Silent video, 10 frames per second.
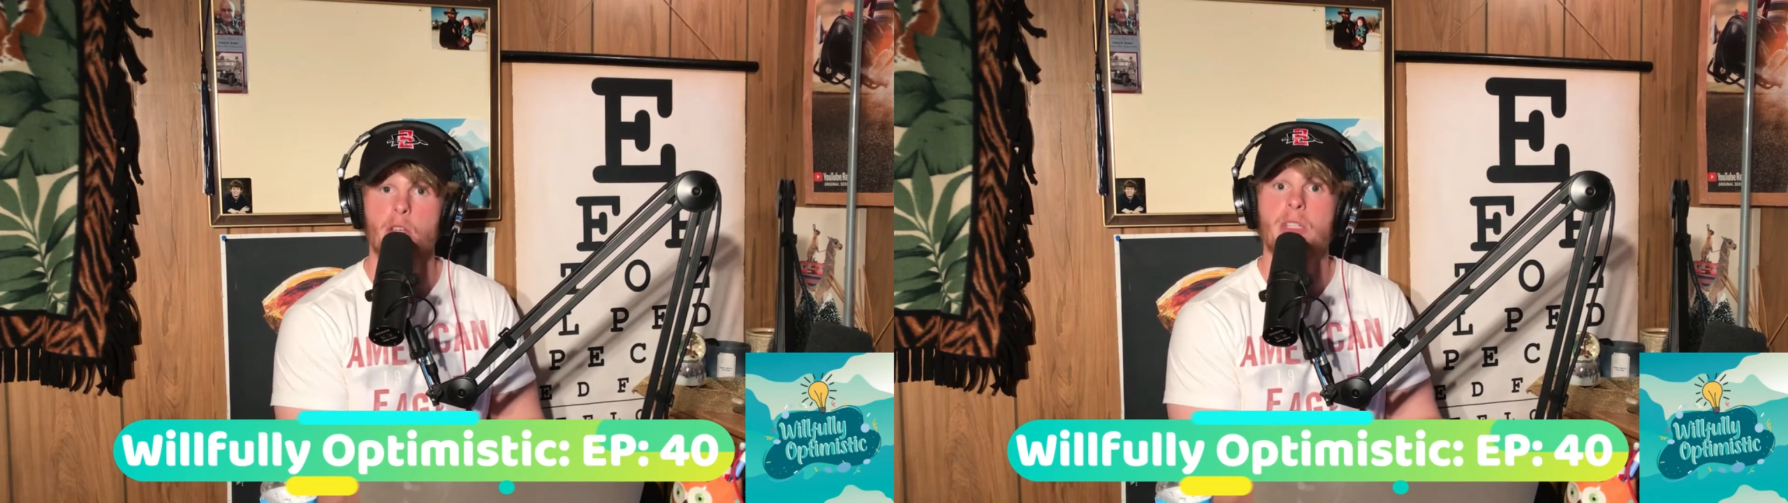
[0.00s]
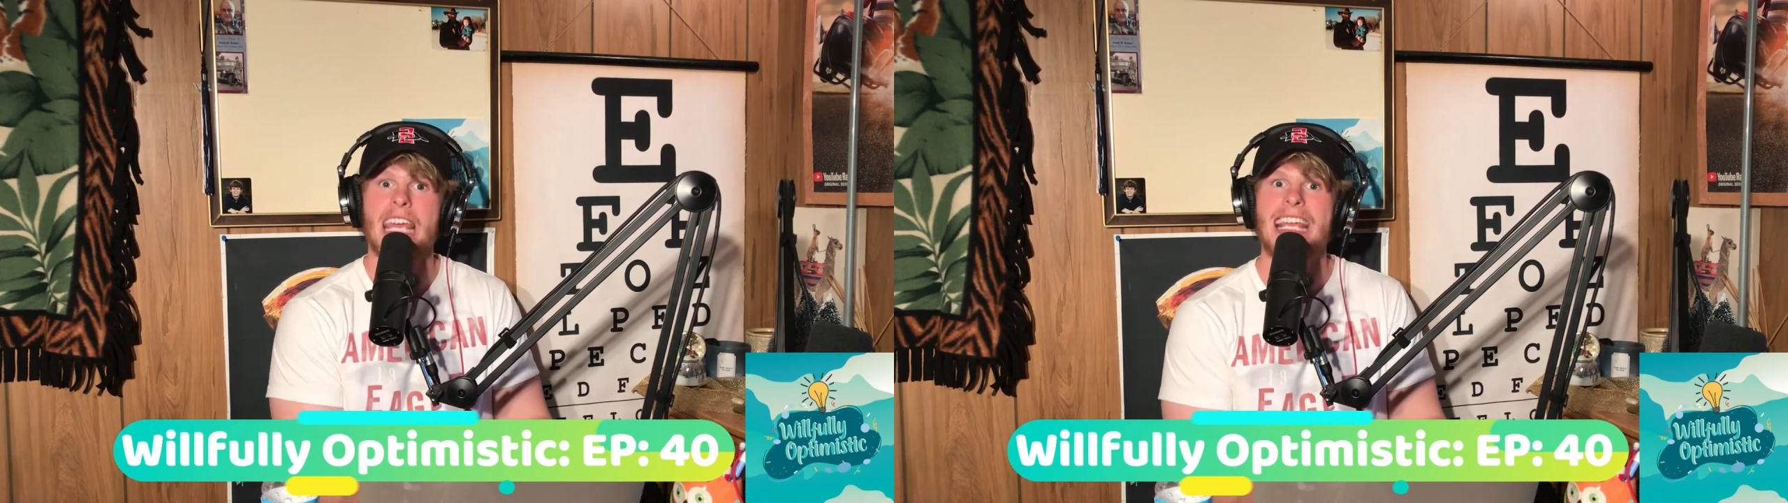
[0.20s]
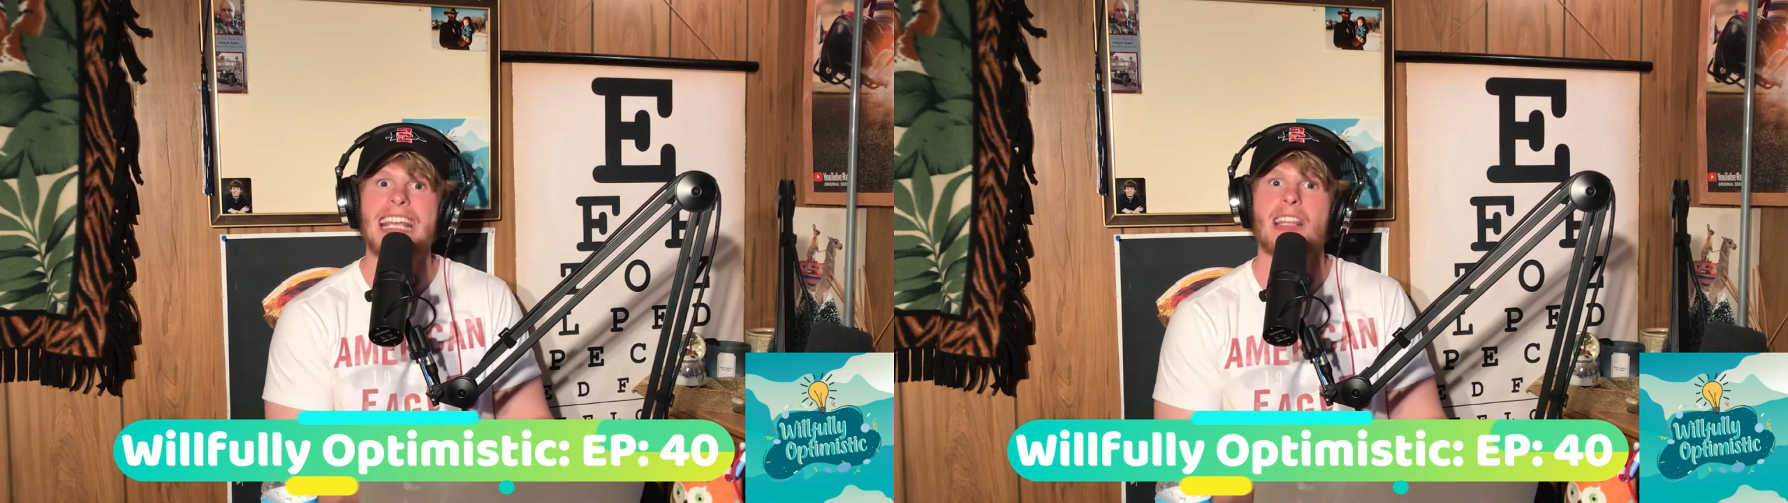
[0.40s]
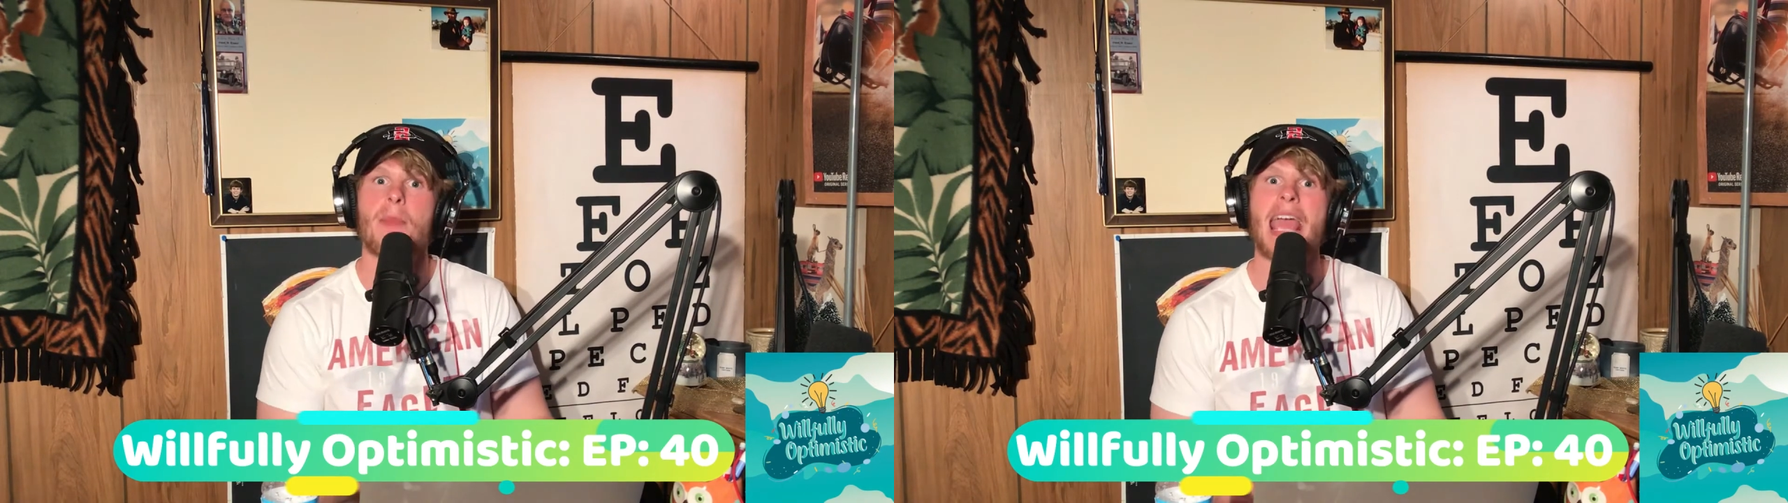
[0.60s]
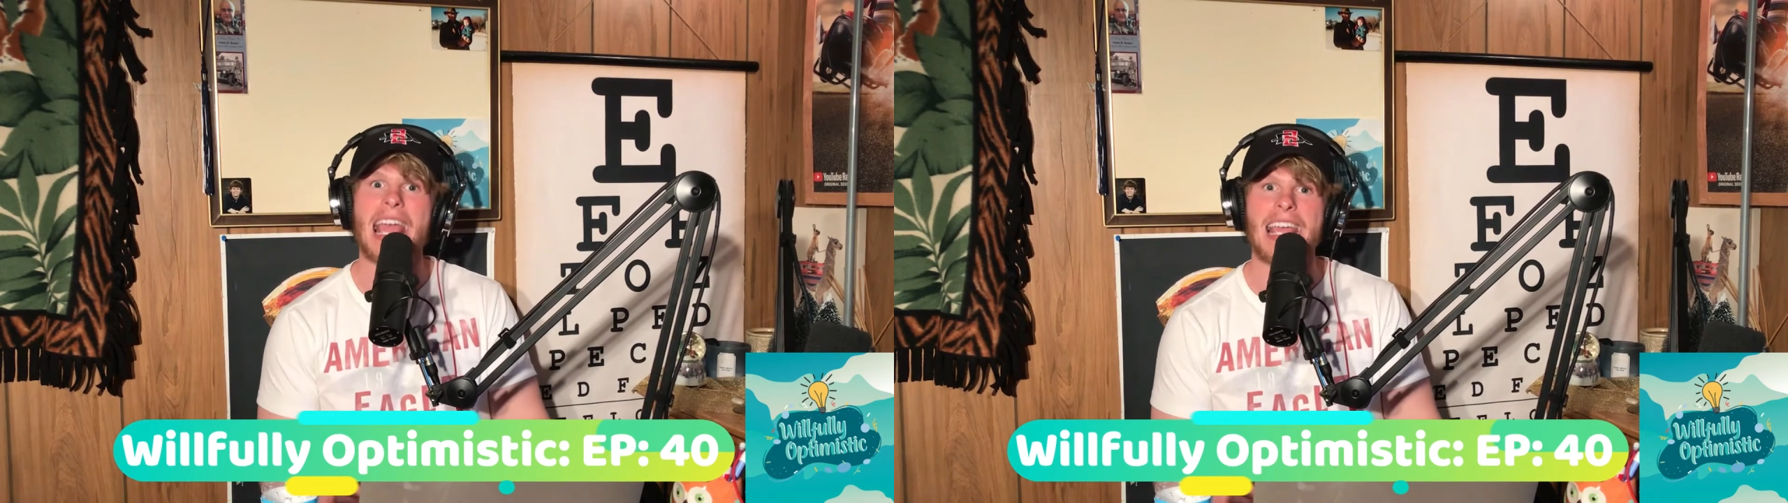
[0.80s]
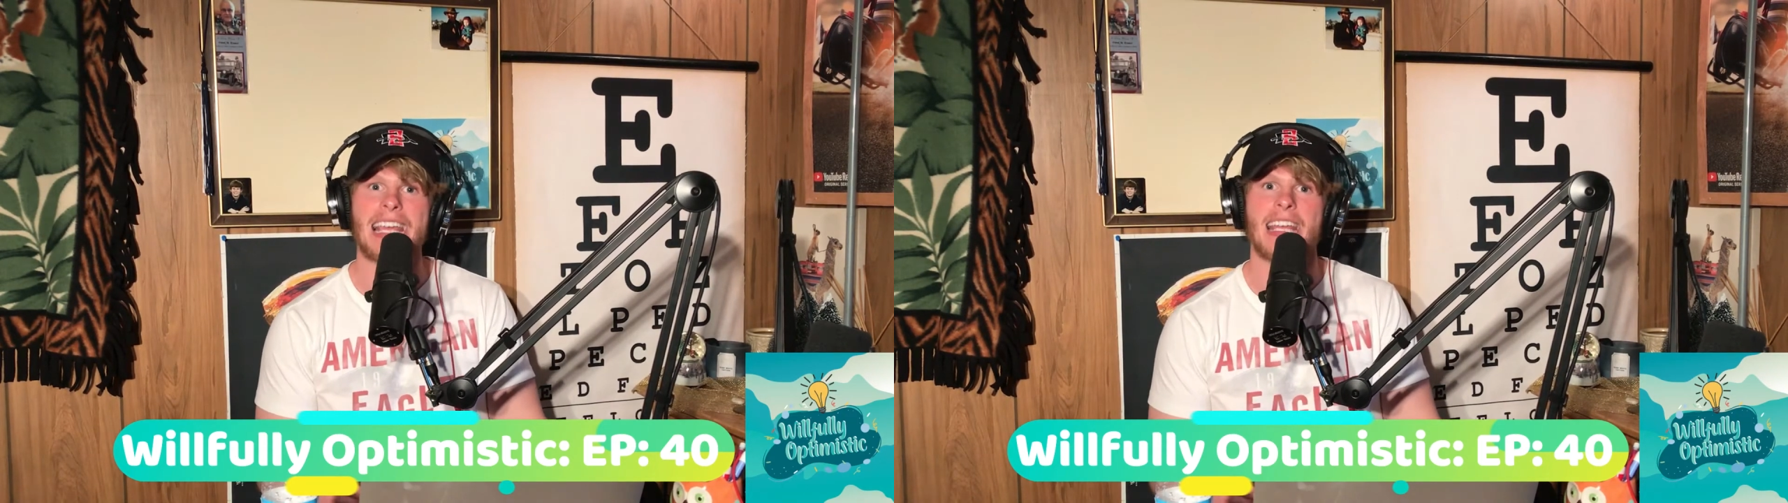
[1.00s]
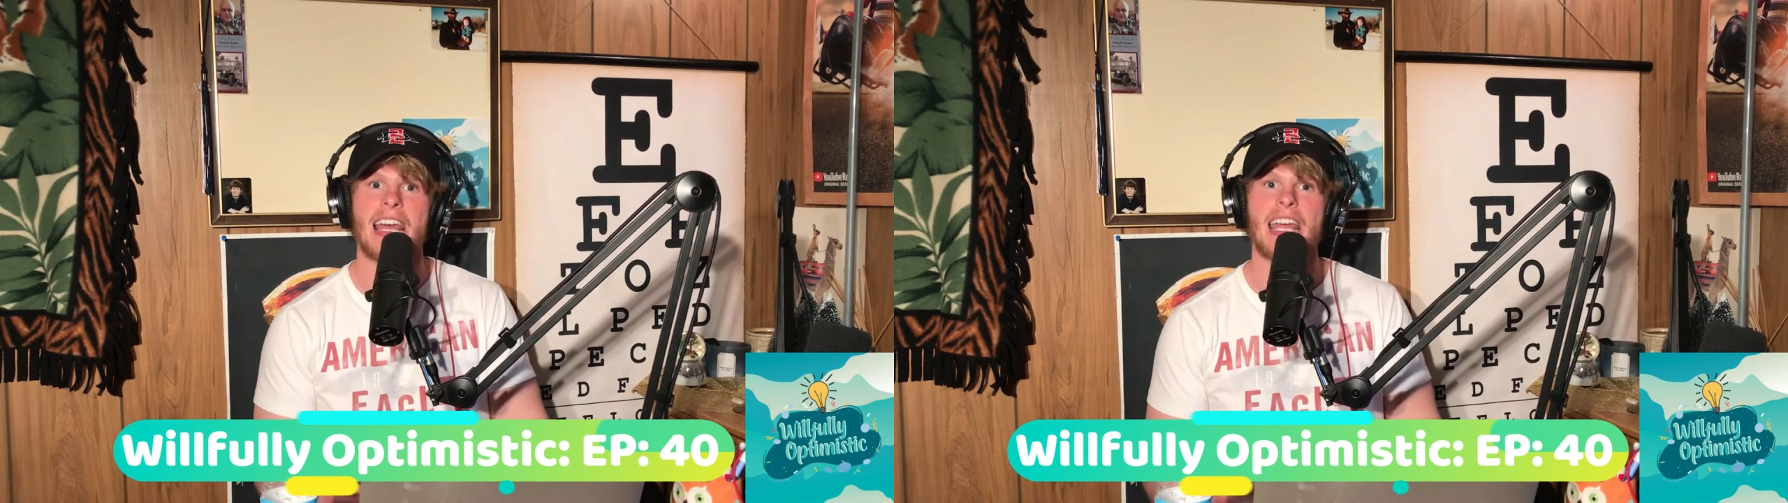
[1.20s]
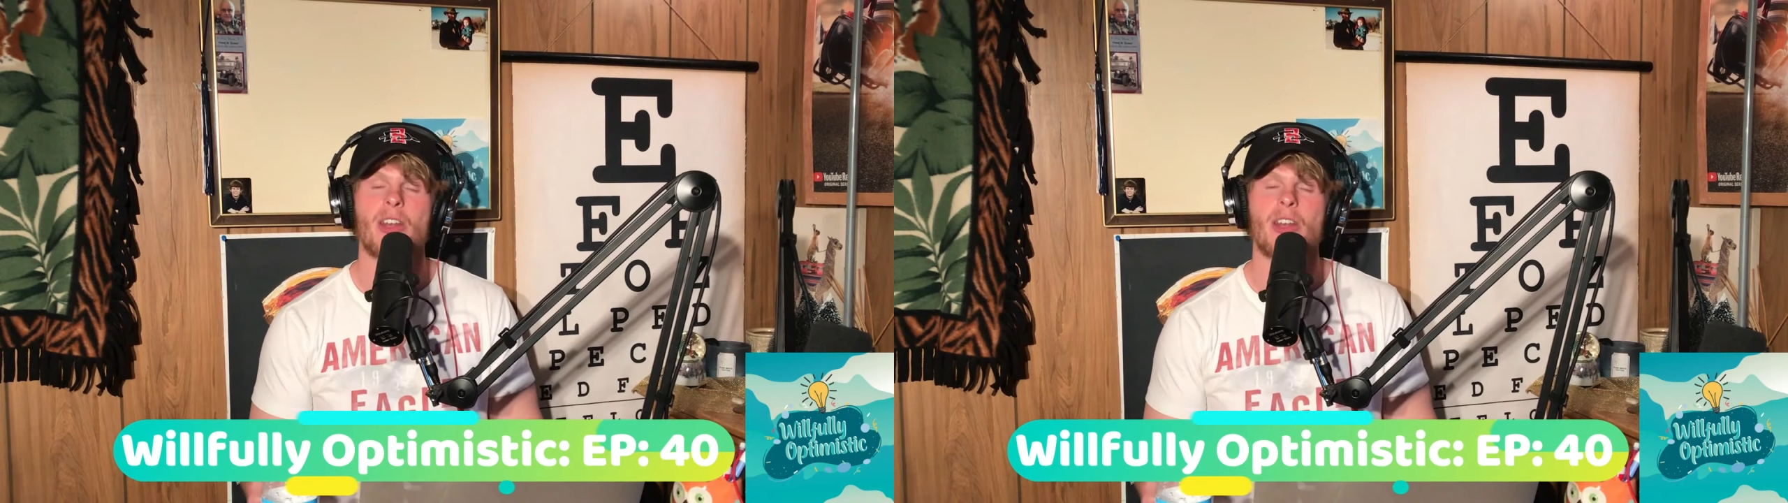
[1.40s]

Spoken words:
You're taking the pain